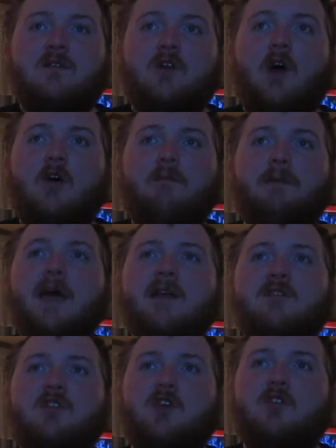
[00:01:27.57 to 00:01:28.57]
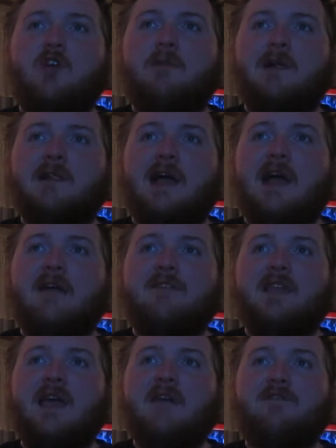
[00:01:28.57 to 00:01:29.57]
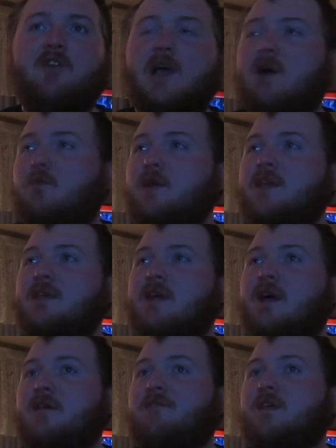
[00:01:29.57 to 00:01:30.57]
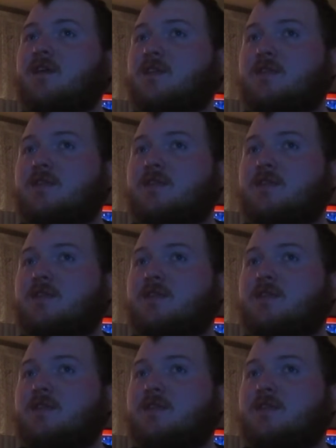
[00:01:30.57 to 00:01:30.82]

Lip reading: go back to their normal lives after a week of